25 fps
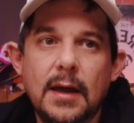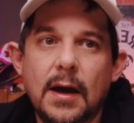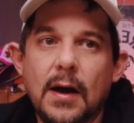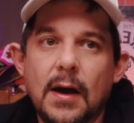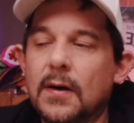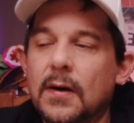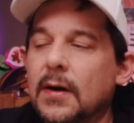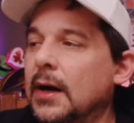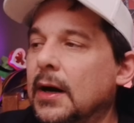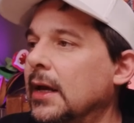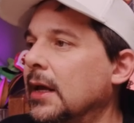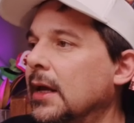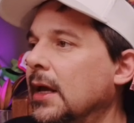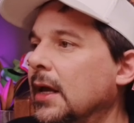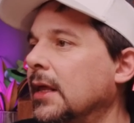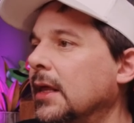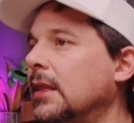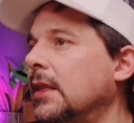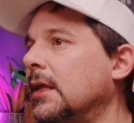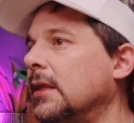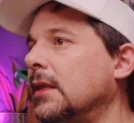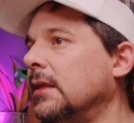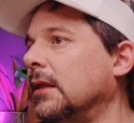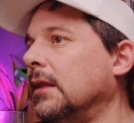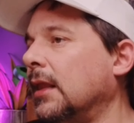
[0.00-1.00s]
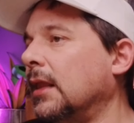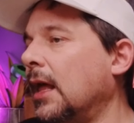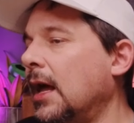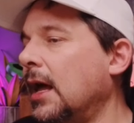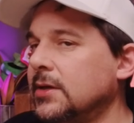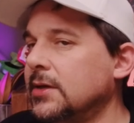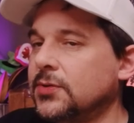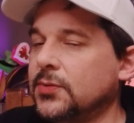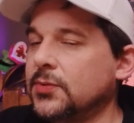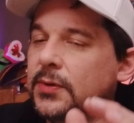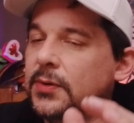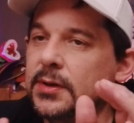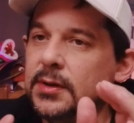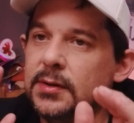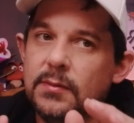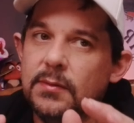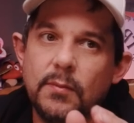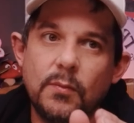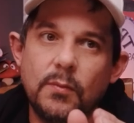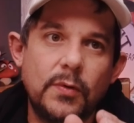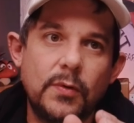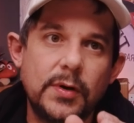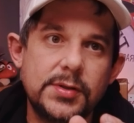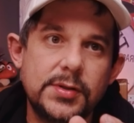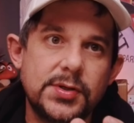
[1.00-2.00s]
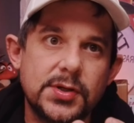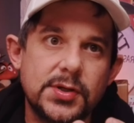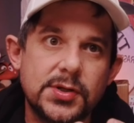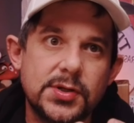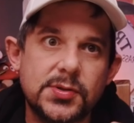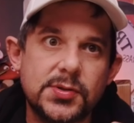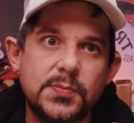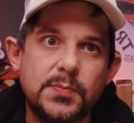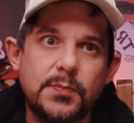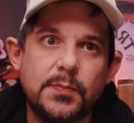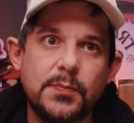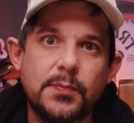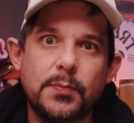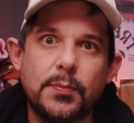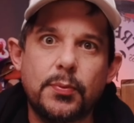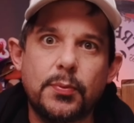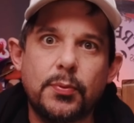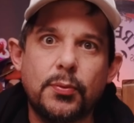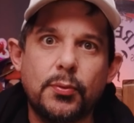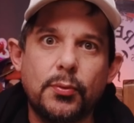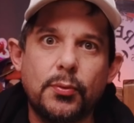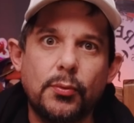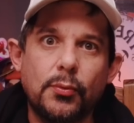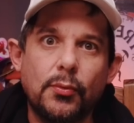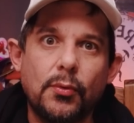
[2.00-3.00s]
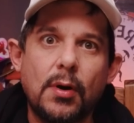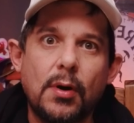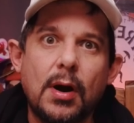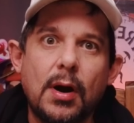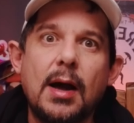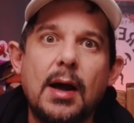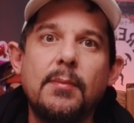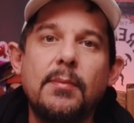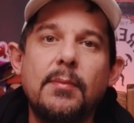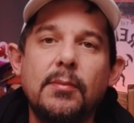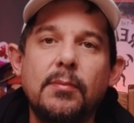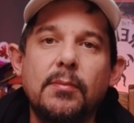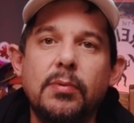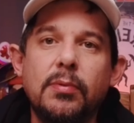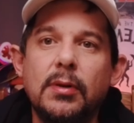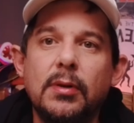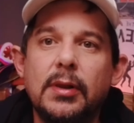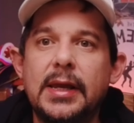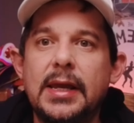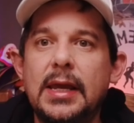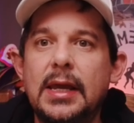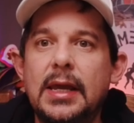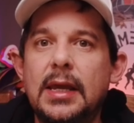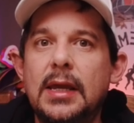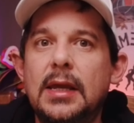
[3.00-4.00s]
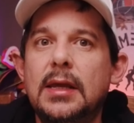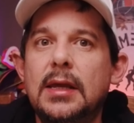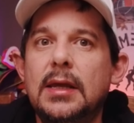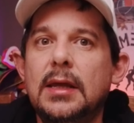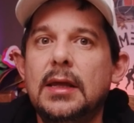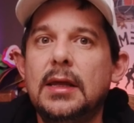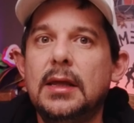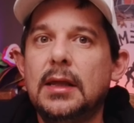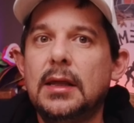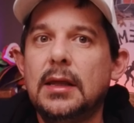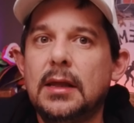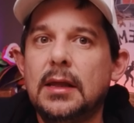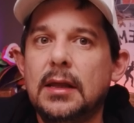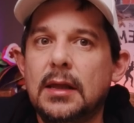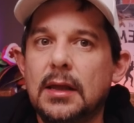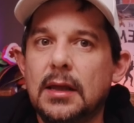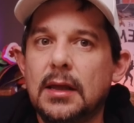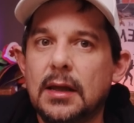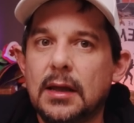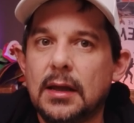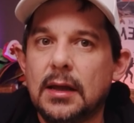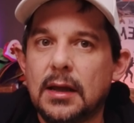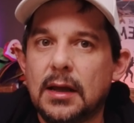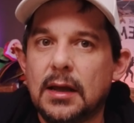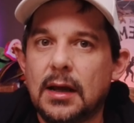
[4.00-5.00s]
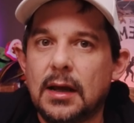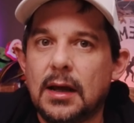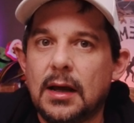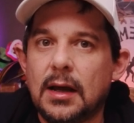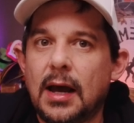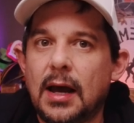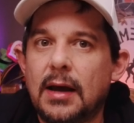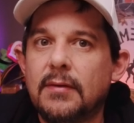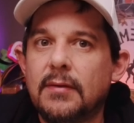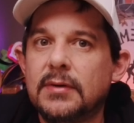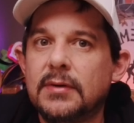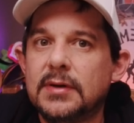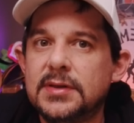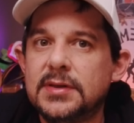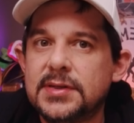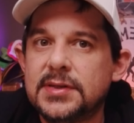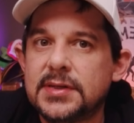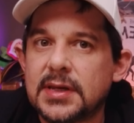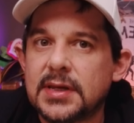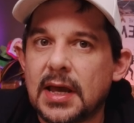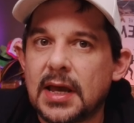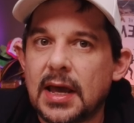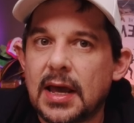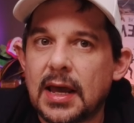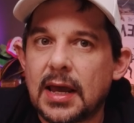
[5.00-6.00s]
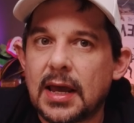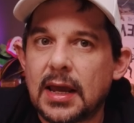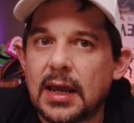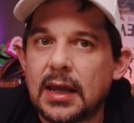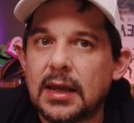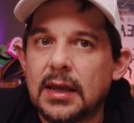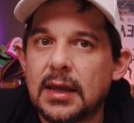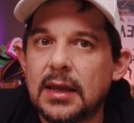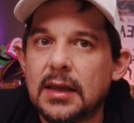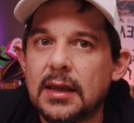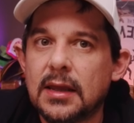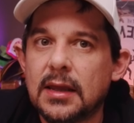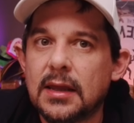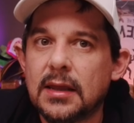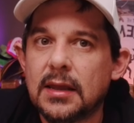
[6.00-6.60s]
All right. And then the last one, which is probably, I would say,